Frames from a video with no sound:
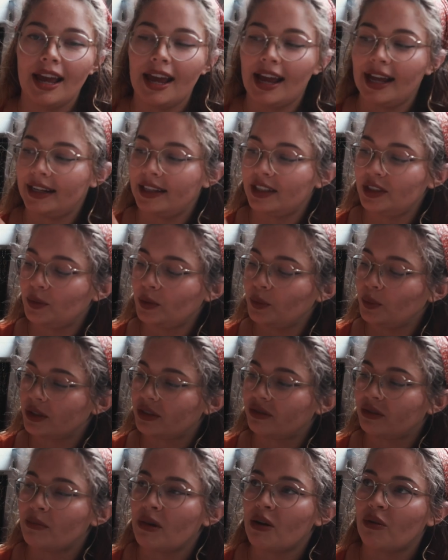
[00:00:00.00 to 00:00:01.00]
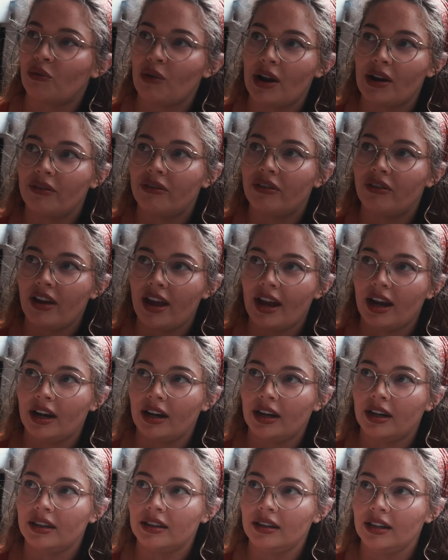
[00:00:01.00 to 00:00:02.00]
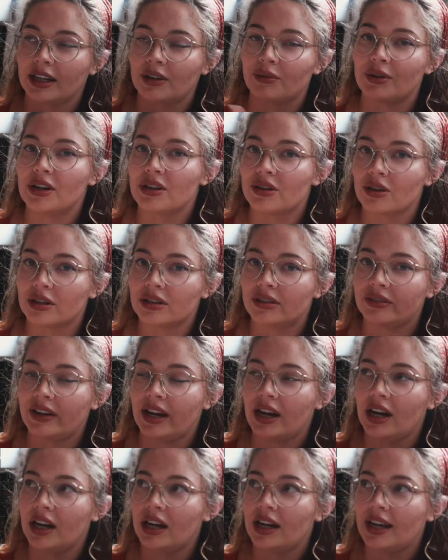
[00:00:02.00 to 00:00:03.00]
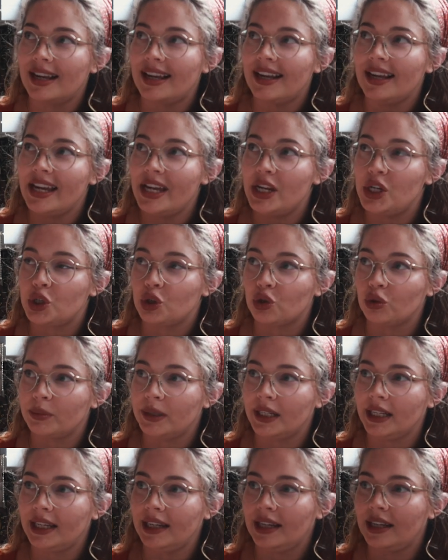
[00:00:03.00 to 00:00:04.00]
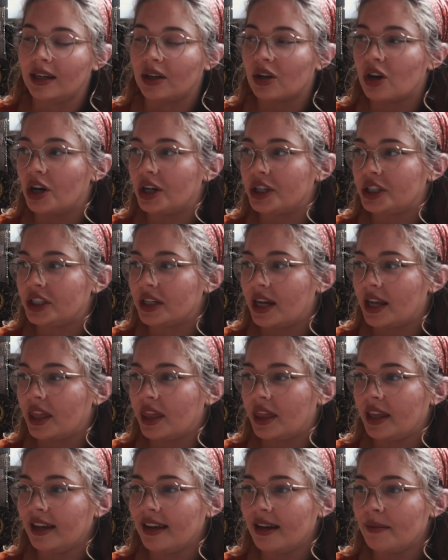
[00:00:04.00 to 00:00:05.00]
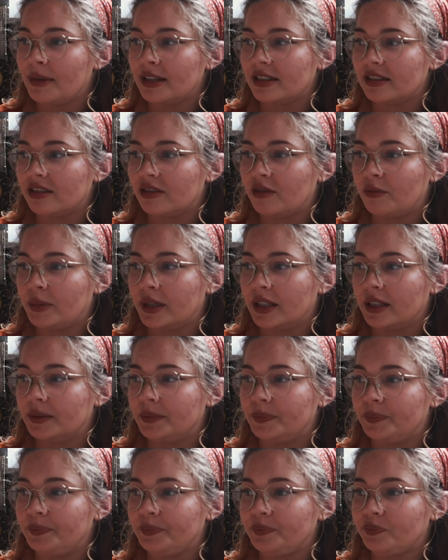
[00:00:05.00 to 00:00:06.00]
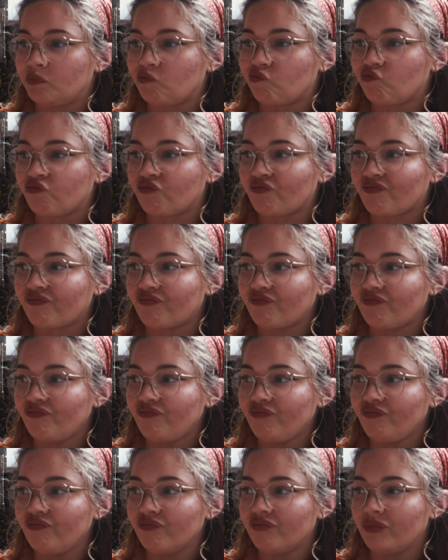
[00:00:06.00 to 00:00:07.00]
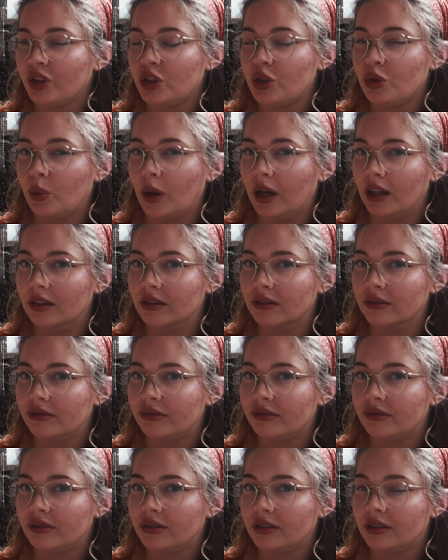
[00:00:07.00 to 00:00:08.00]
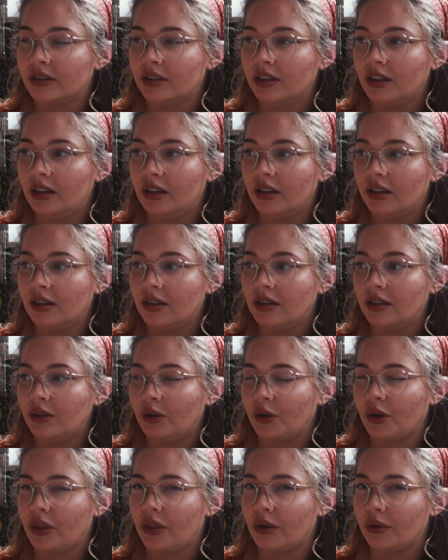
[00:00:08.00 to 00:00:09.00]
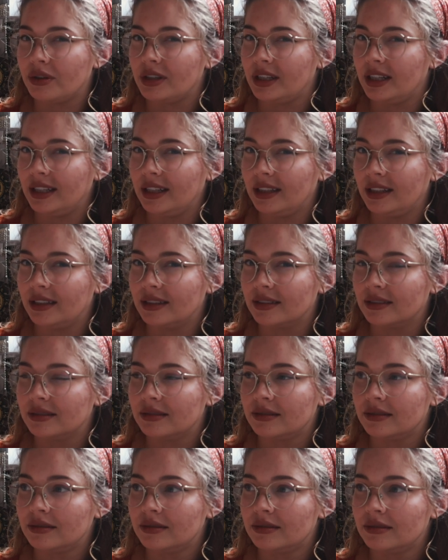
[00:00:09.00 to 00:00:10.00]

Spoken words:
And this one was from a Ren fair, like a Renaissance fair in Germany. Gosh, I think I must have been 12 or 13